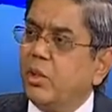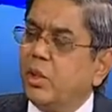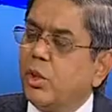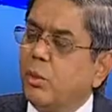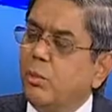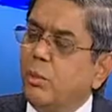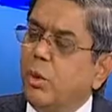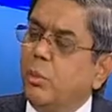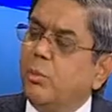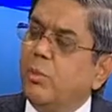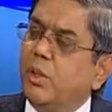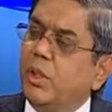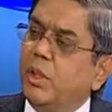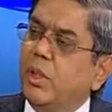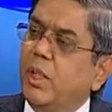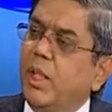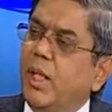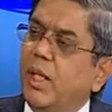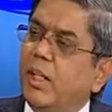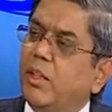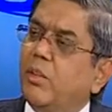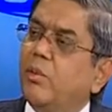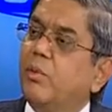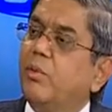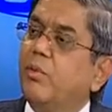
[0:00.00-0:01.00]
So some of the
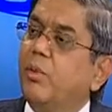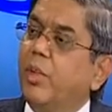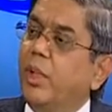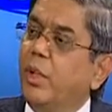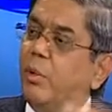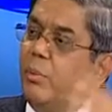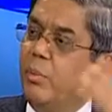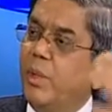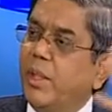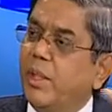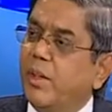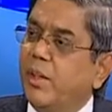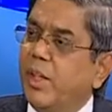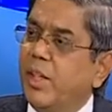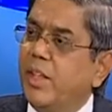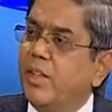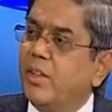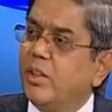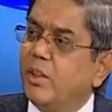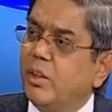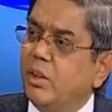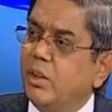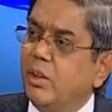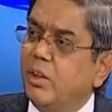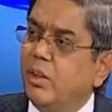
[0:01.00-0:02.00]
debt will be
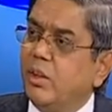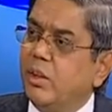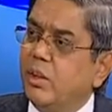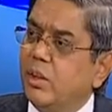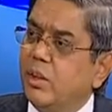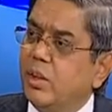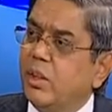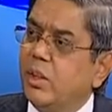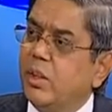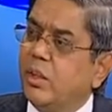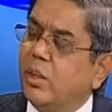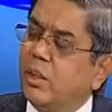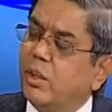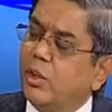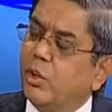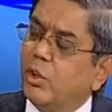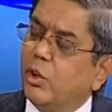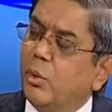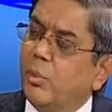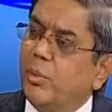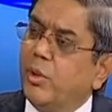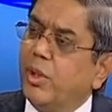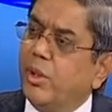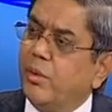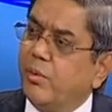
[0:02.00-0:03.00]
raised on the
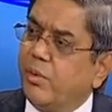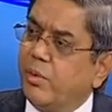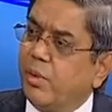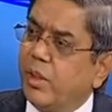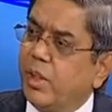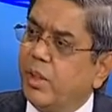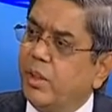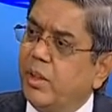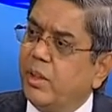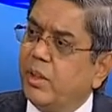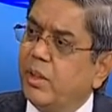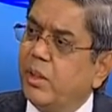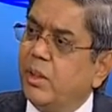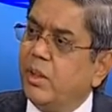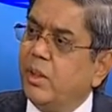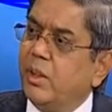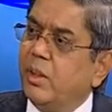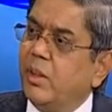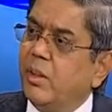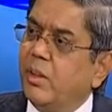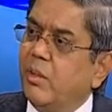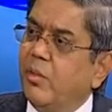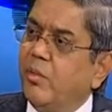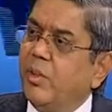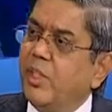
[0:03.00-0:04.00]
European front,
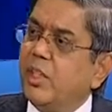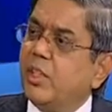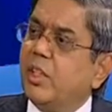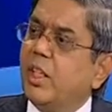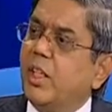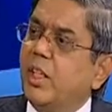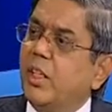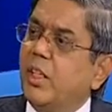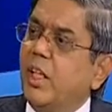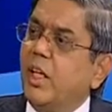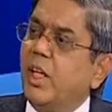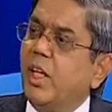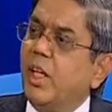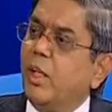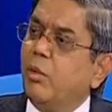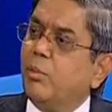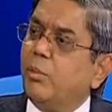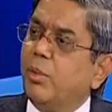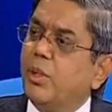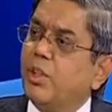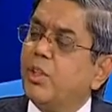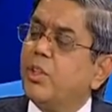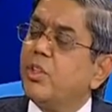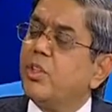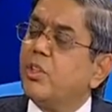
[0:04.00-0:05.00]
which can
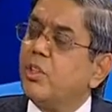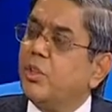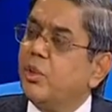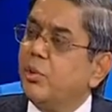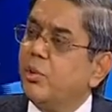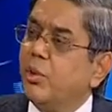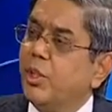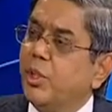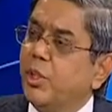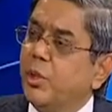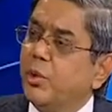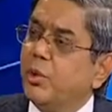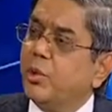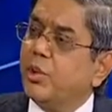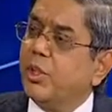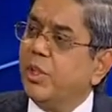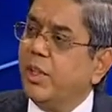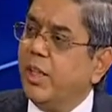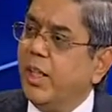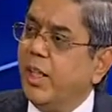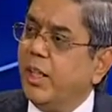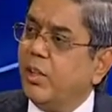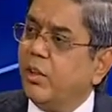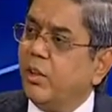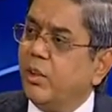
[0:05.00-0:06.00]
help us to reduce
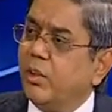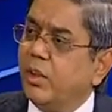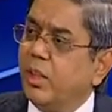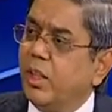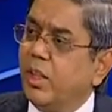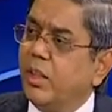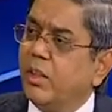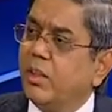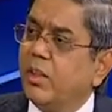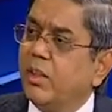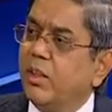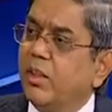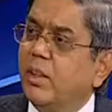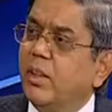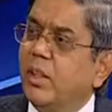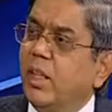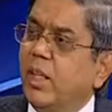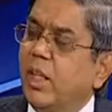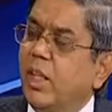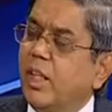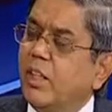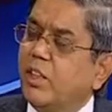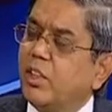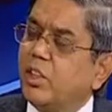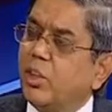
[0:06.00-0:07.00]
the debt on that.
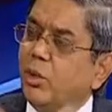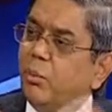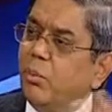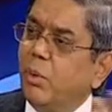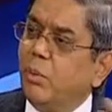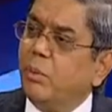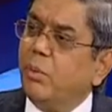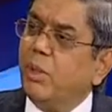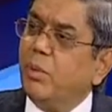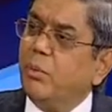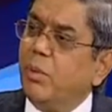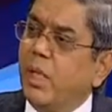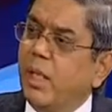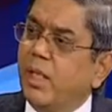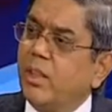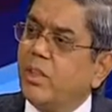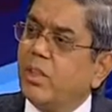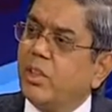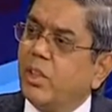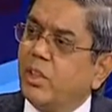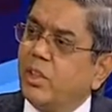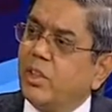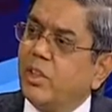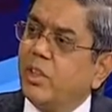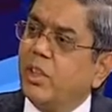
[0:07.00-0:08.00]
And some of the by
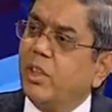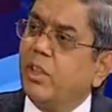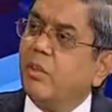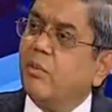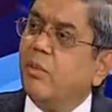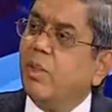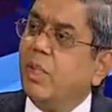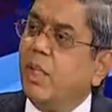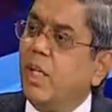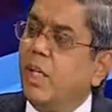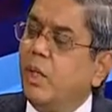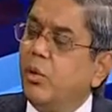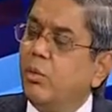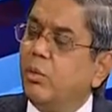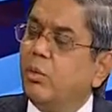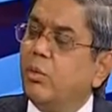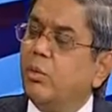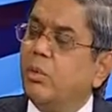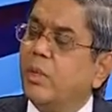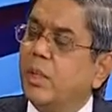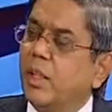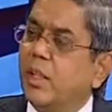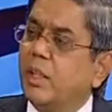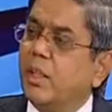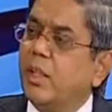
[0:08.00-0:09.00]
structuring, we have
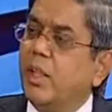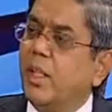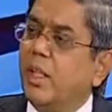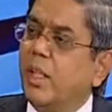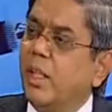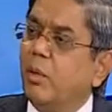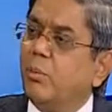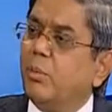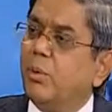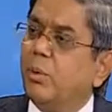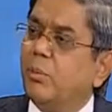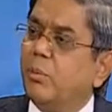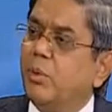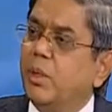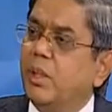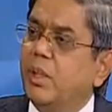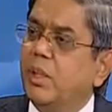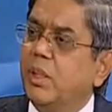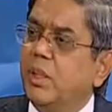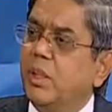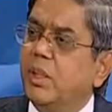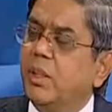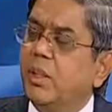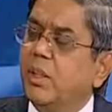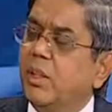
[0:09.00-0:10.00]
to take a help of
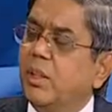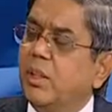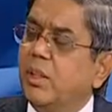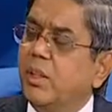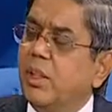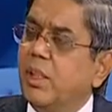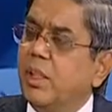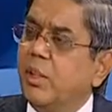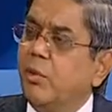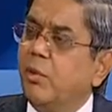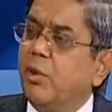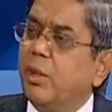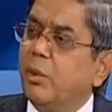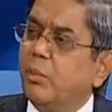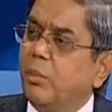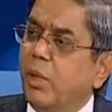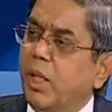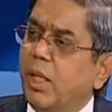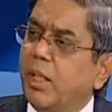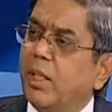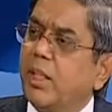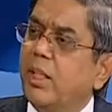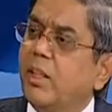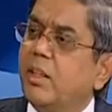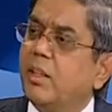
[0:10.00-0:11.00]
the equity
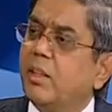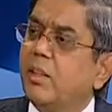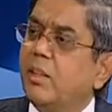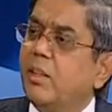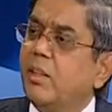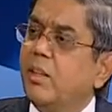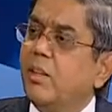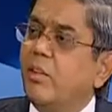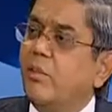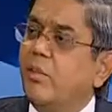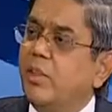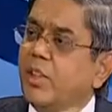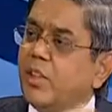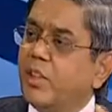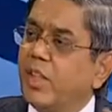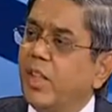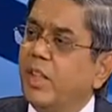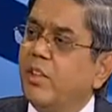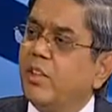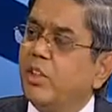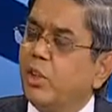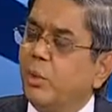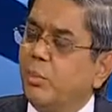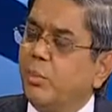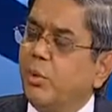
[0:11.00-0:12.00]
market, which
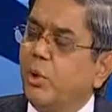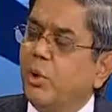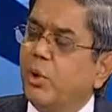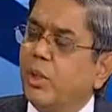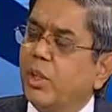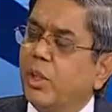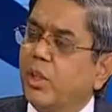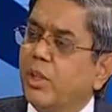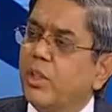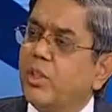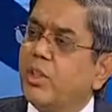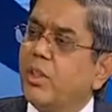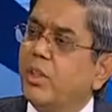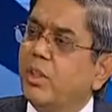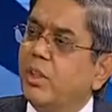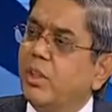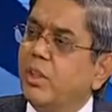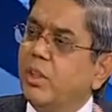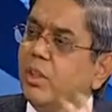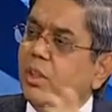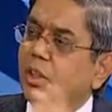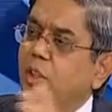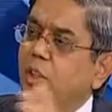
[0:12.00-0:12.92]
can support us